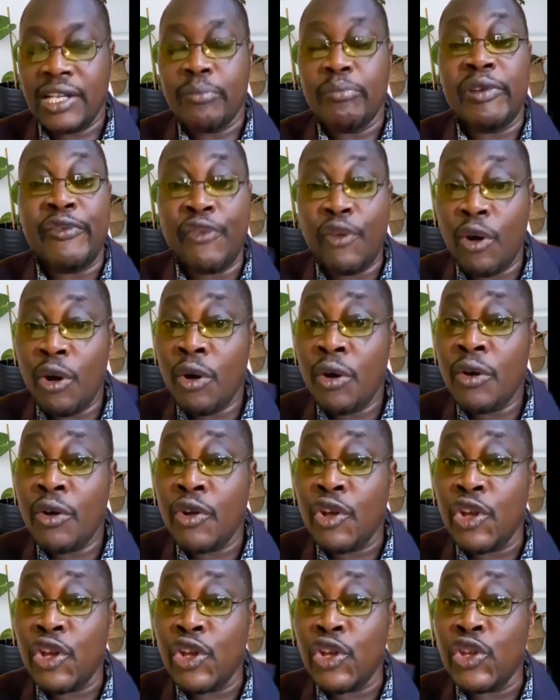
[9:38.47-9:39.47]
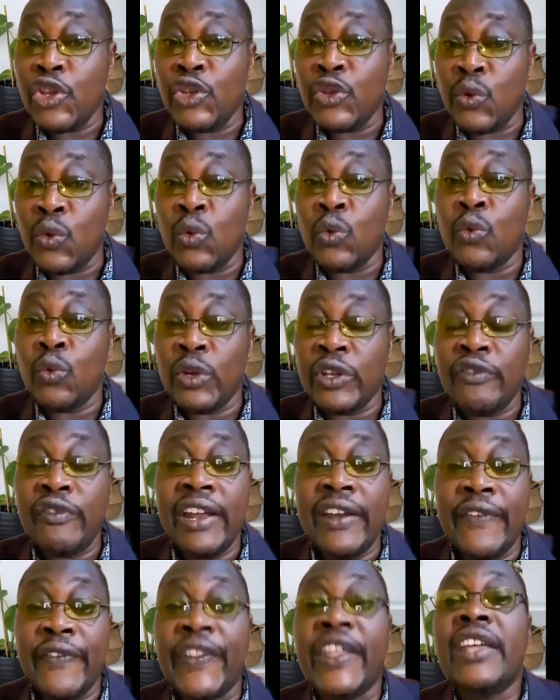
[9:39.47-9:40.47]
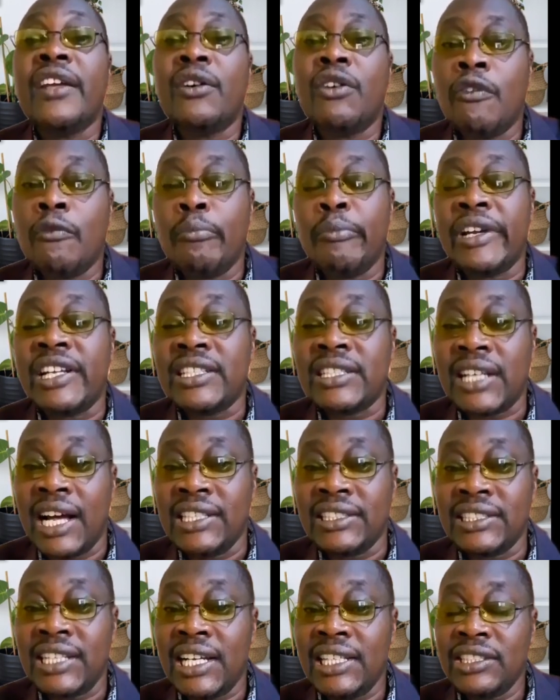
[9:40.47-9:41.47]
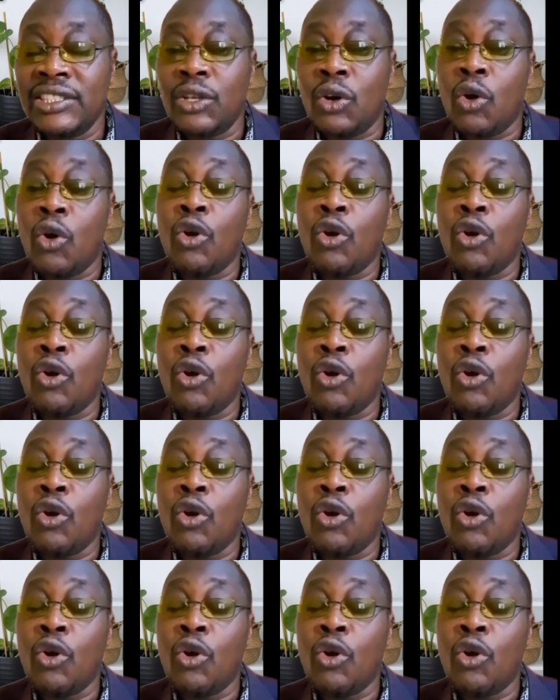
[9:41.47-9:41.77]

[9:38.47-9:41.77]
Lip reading: Before you even think of breast cancers,